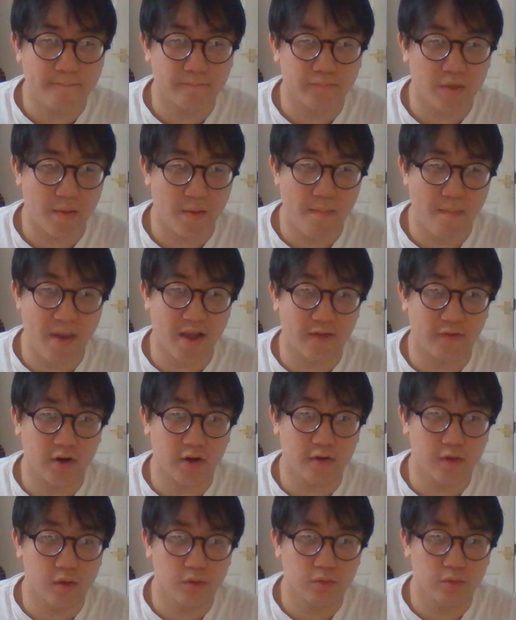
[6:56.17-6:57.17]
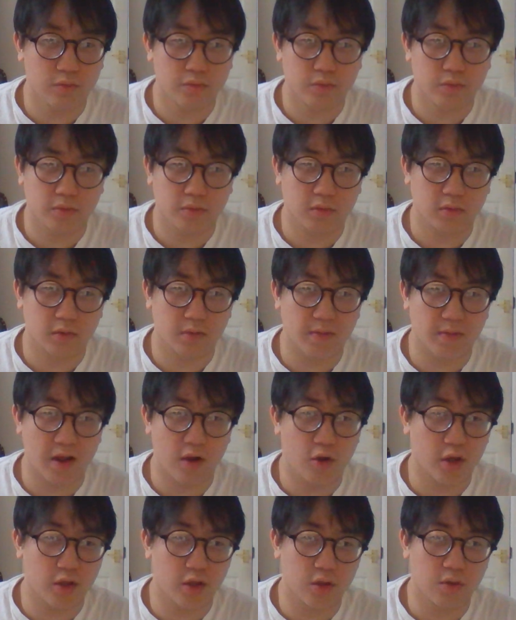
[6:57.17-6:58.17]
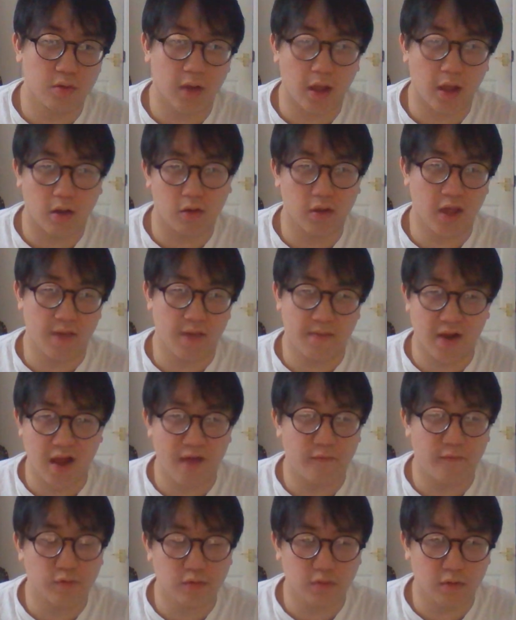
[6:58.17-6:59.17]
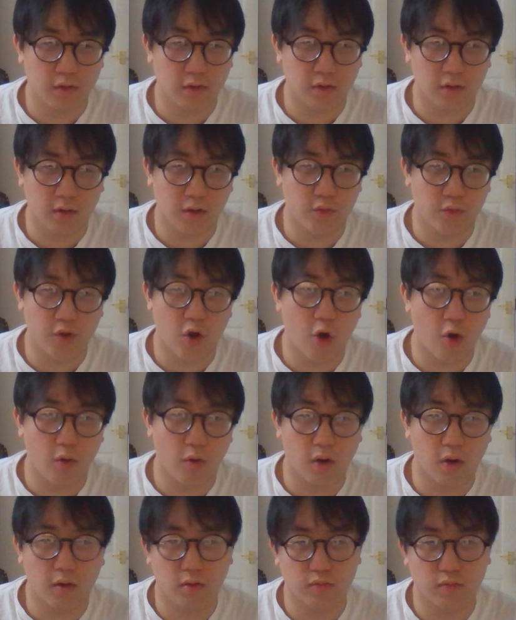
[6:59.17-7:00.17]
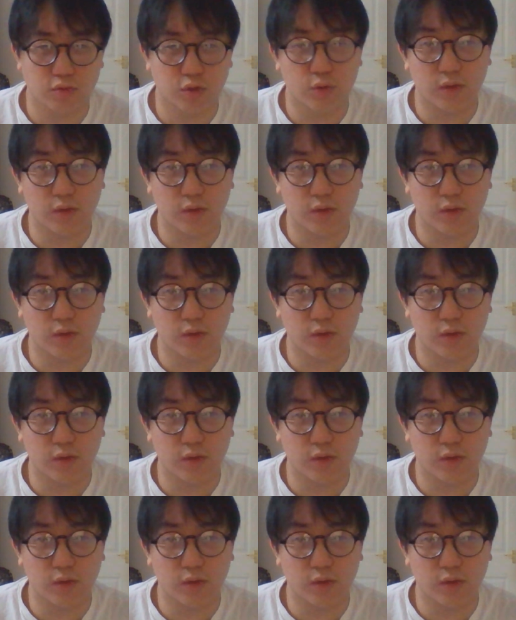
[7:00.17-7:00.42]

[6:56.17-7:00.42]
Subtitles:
They might make fun of you. They might look at you like, oh yeah, my life, I'm so